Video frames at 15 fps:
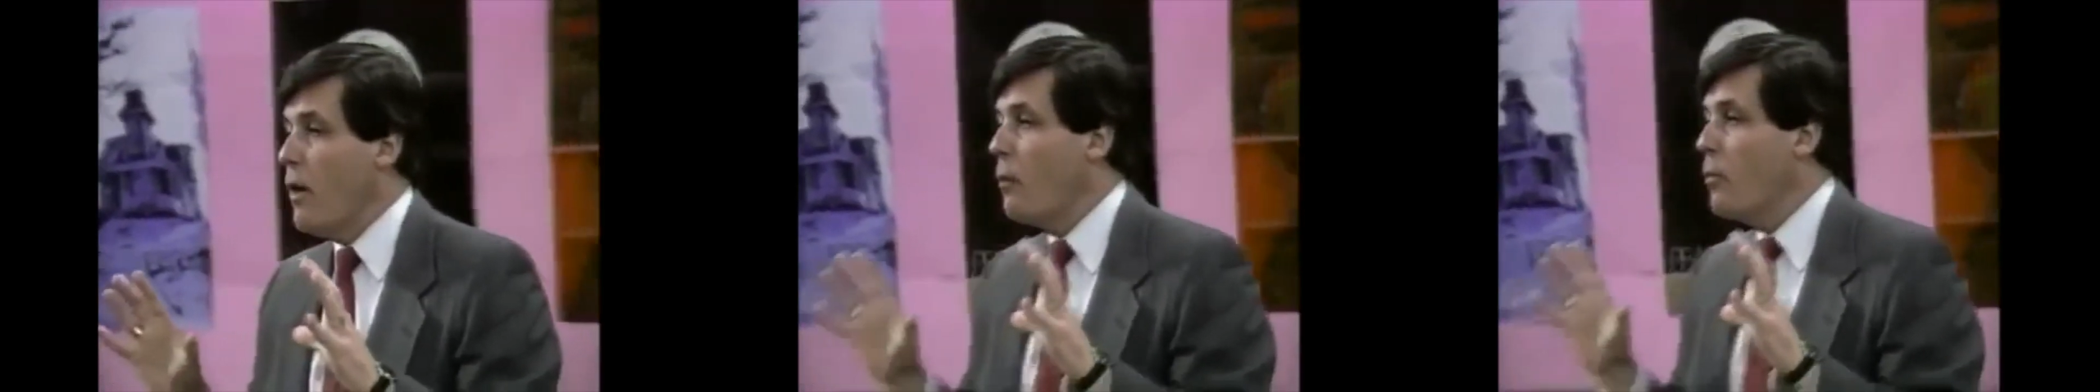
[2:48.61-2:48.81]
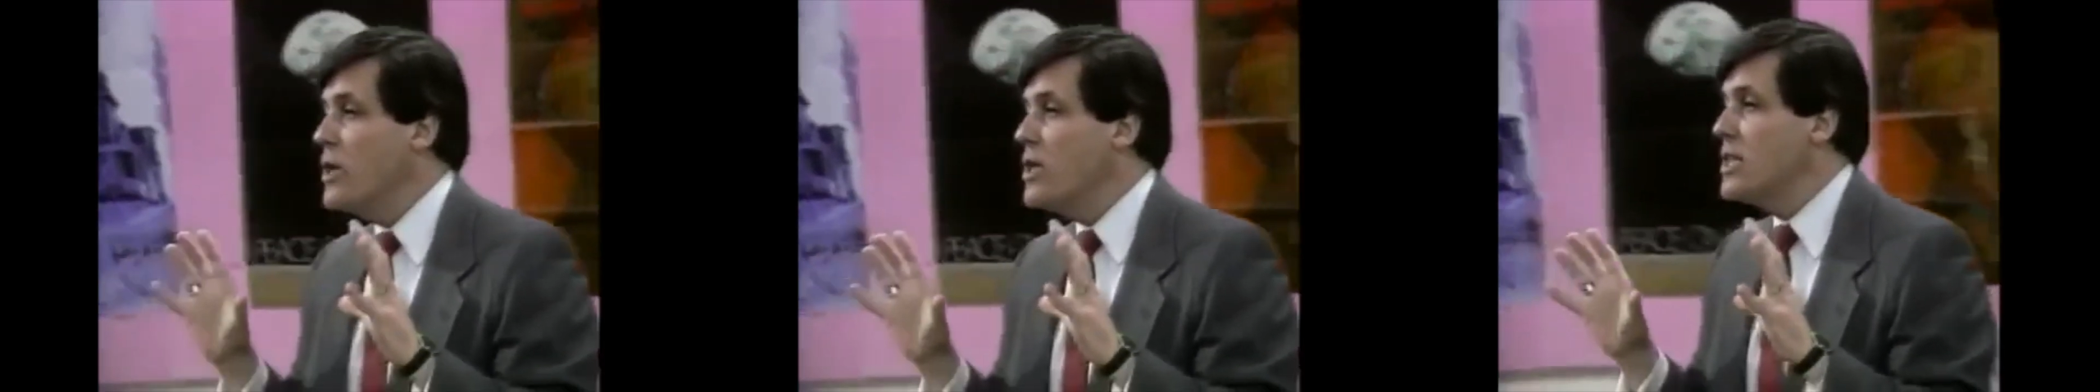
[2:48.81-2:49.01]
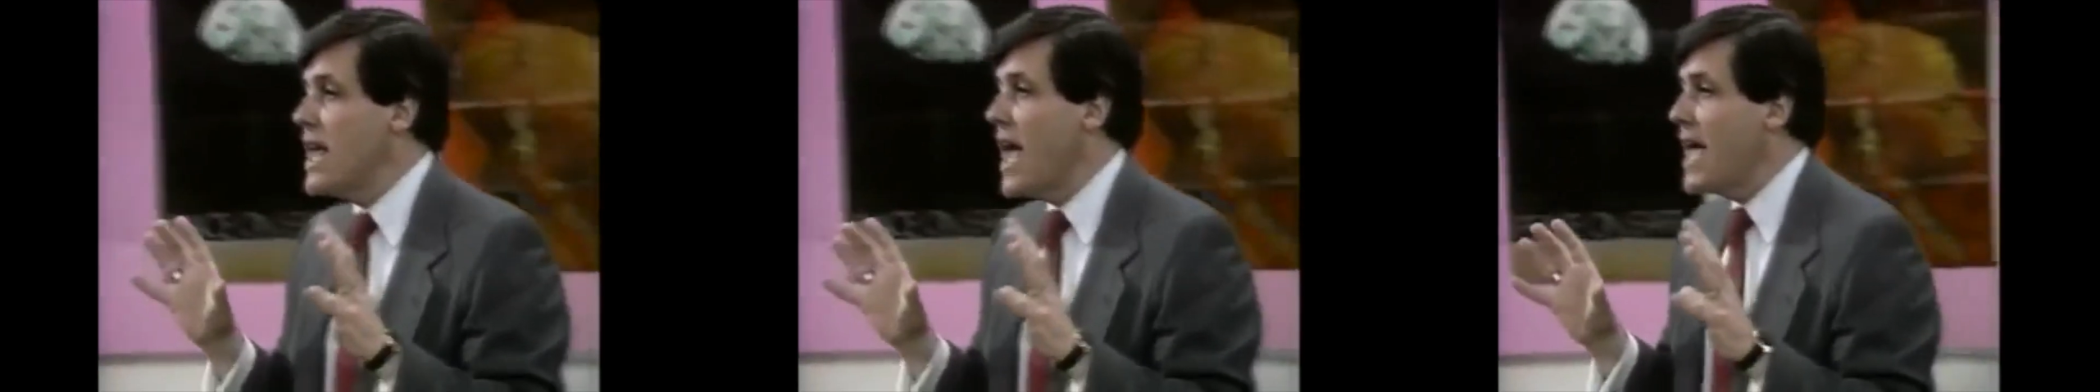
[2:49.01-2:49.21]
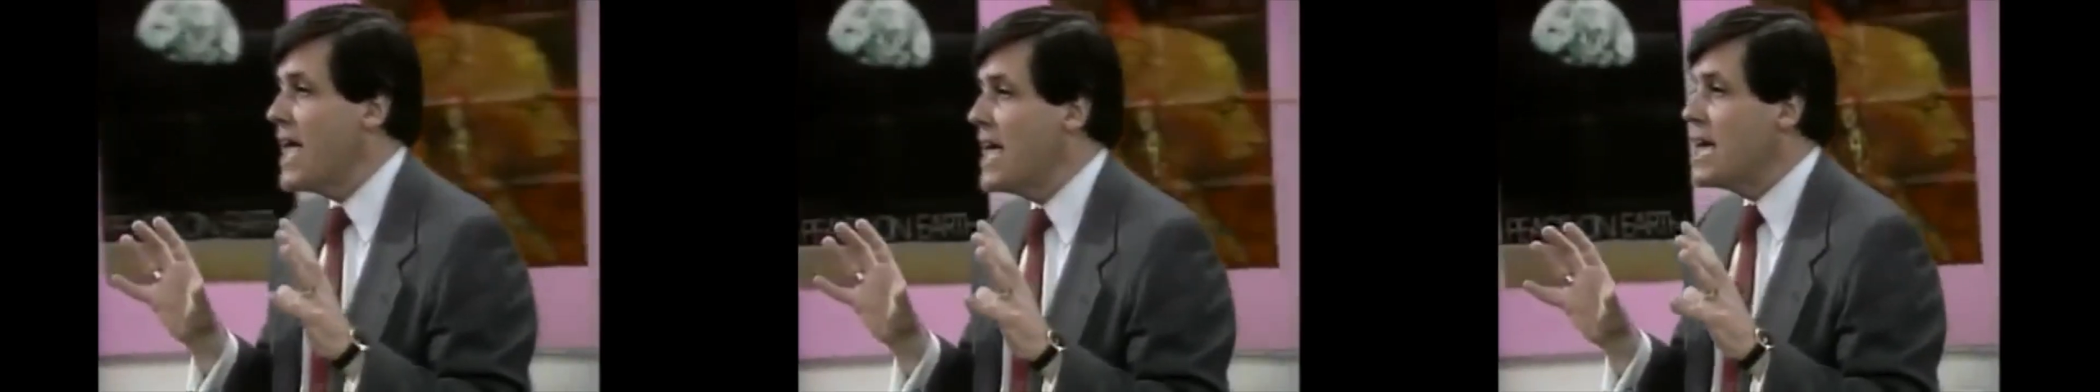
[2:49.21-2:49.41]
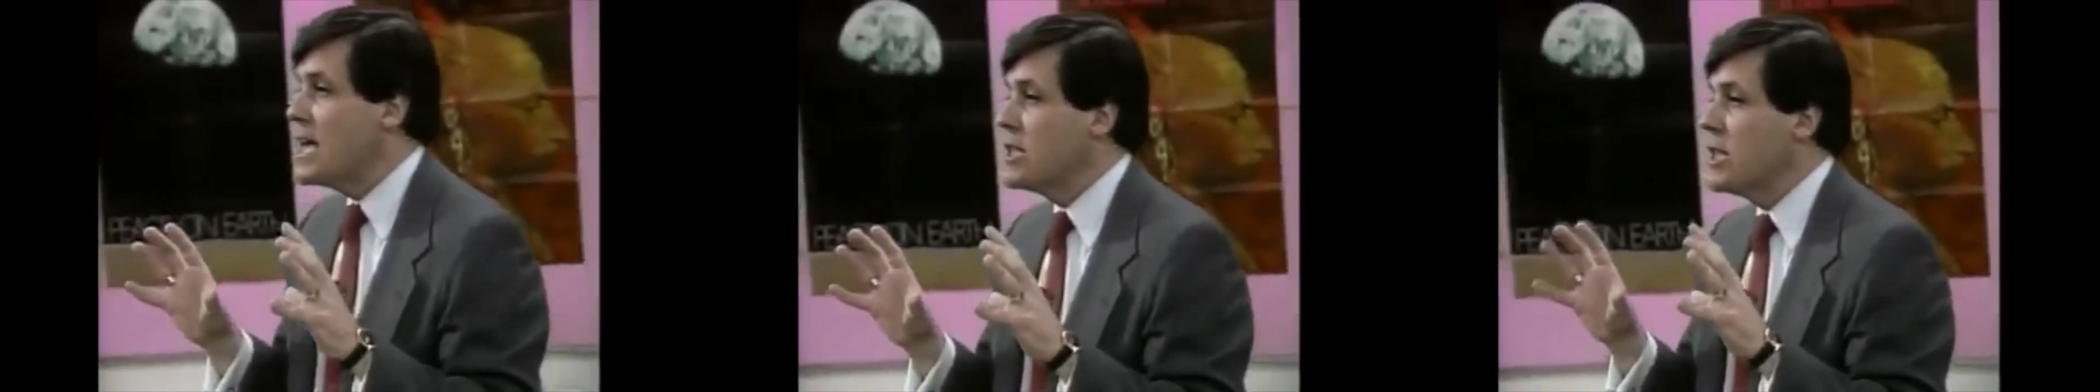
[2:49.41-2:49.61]
What we
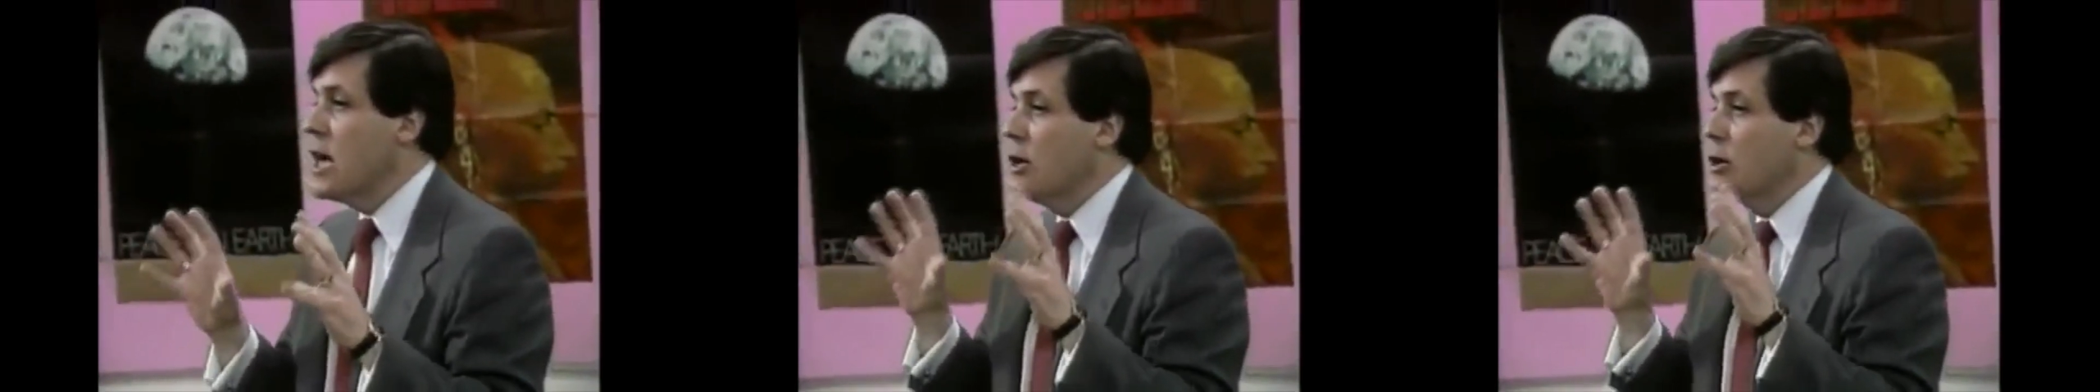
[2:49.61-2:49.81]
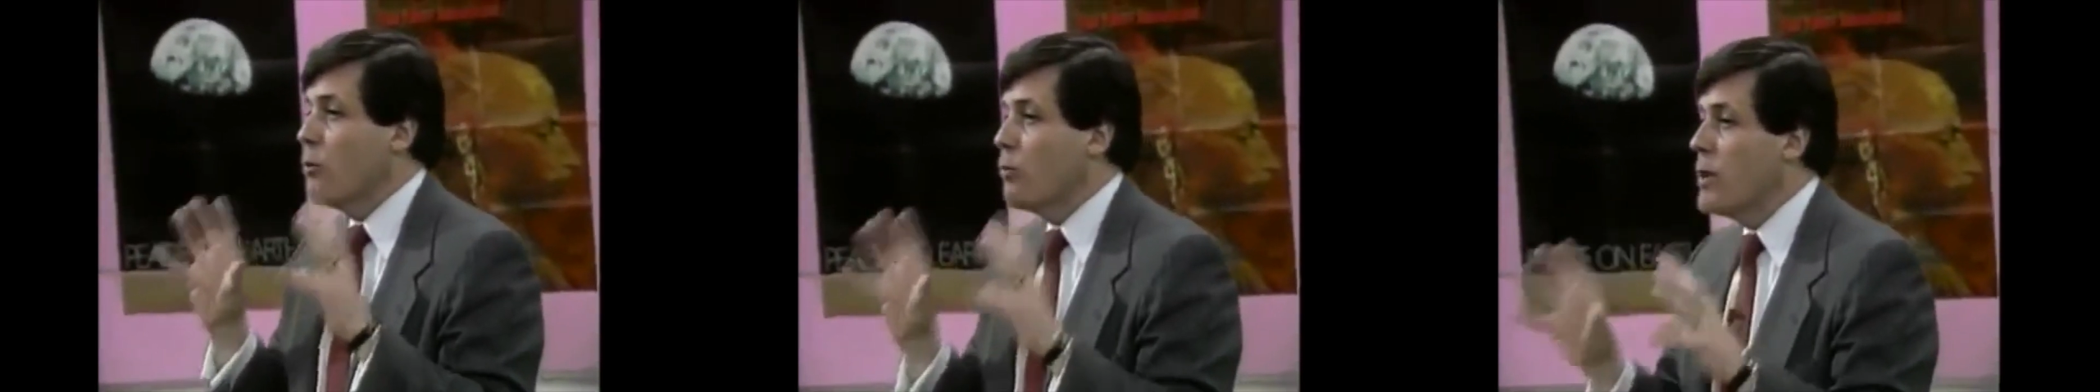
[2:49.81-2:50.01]
say is the